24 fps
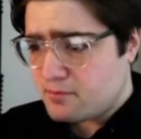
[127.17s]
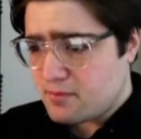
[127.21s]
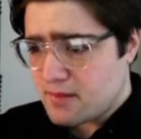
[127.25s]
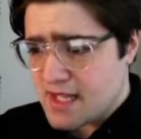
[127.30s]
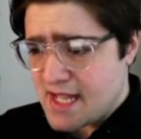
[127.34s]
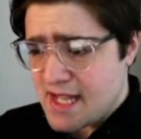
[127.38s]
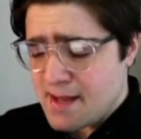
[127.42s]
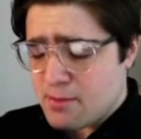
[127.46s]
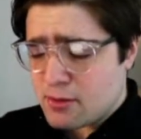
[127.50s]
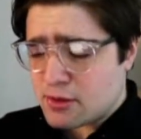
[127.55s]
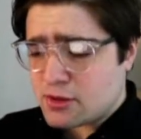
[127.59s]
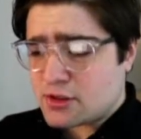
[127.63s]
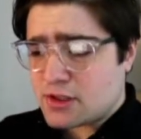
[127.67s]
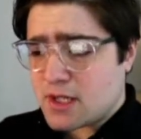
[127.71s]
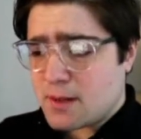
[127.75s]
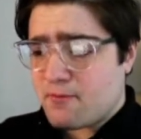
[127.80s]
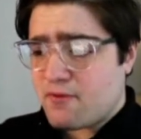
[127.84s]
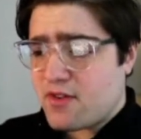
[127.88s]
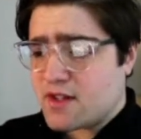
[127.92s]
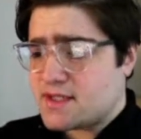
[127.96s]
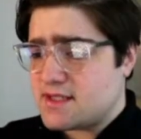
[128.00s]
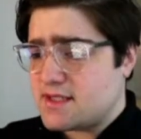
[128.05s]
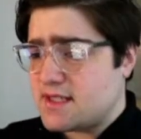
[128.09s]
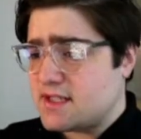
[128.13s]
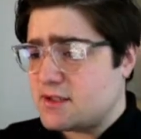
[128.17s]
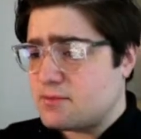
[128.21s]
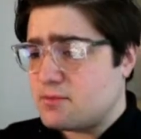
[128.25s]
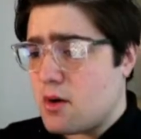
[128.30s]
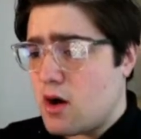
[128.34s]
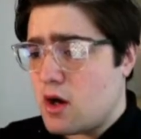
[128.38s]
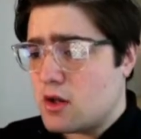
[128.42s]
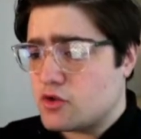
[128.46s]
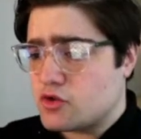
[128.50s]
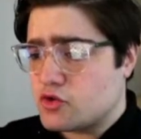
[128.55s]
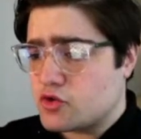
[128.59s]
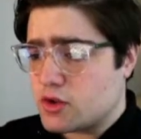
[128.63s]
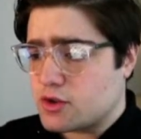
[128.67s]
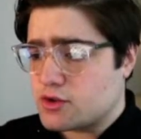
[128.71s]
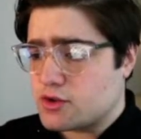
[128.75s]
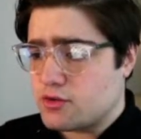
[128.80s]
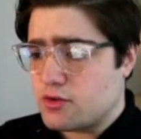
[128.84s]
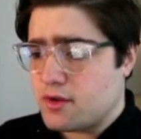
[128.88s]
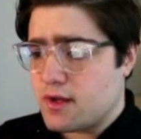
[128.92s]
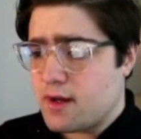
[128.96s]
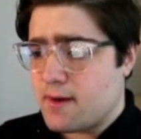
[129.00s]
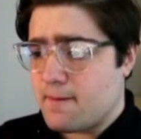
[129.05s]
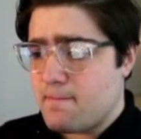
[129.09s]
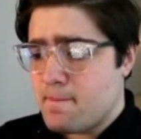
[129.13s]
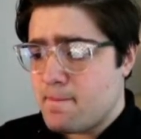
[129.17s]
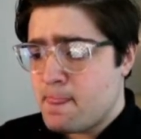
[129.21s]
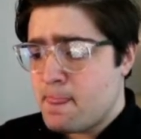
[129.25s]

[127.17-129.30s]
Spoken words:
He pushes up, fixing his pawn structure there.